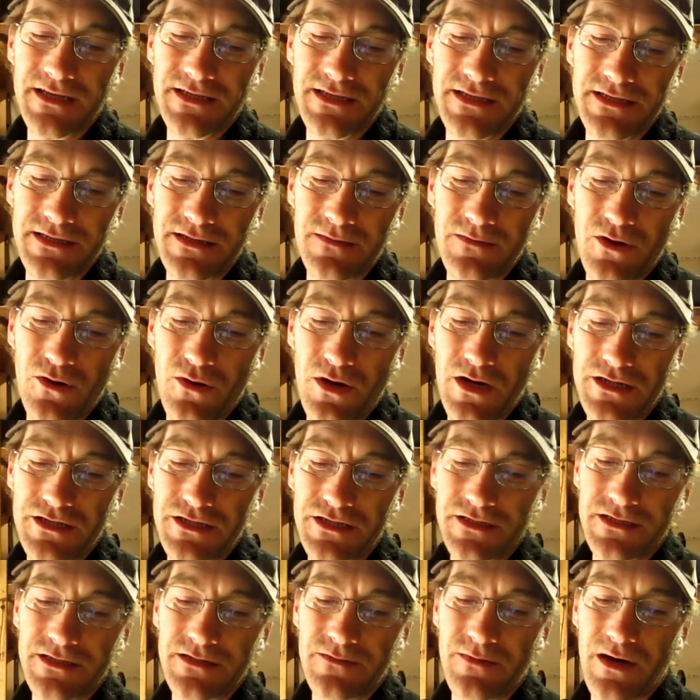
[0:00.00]
asking some
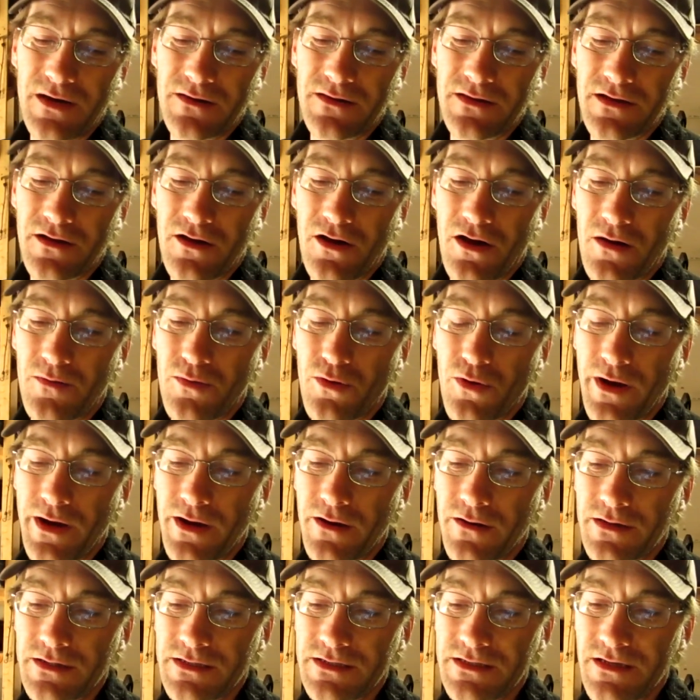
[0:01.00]
questions about the
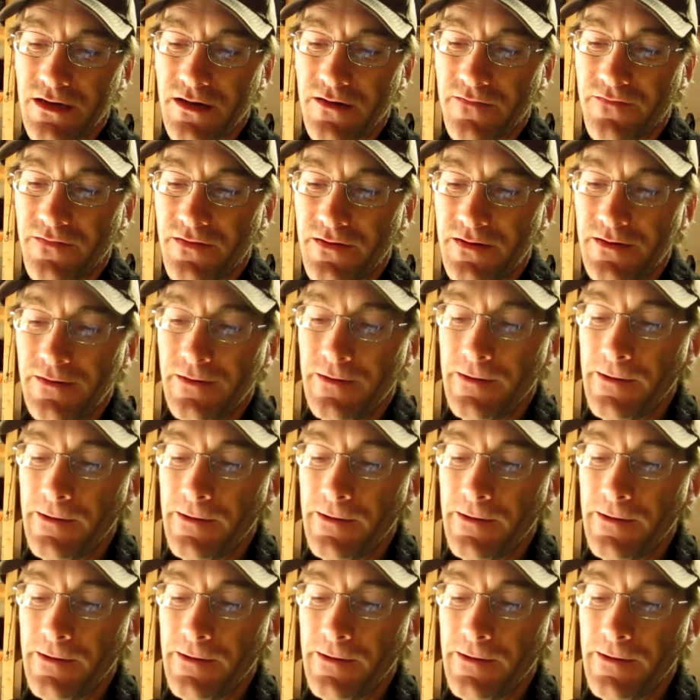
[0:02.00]
carburetor and stuff.